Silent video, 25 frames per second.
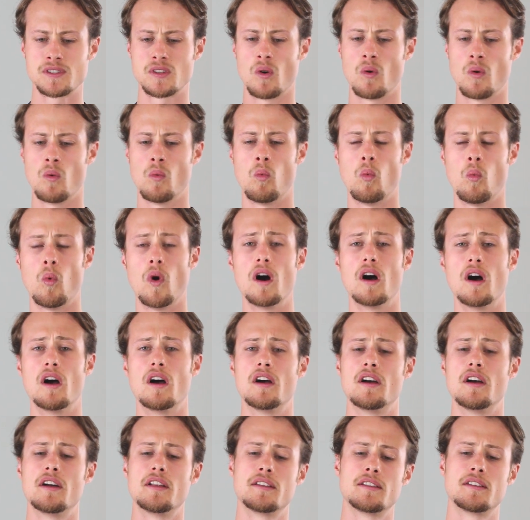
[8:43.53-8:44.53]
So
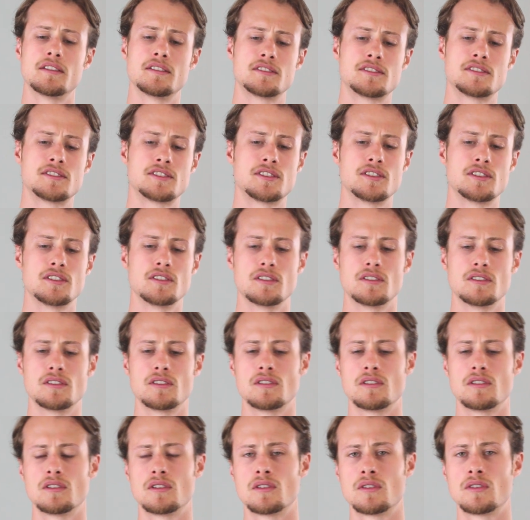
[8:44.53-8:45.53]
1,
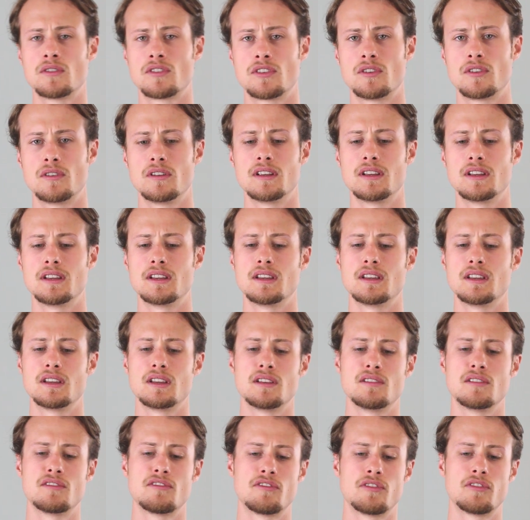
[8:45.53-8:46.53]
2,
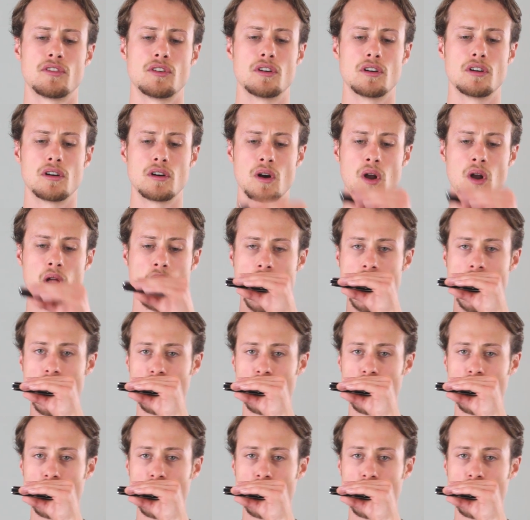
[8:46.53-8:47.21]
3, 4.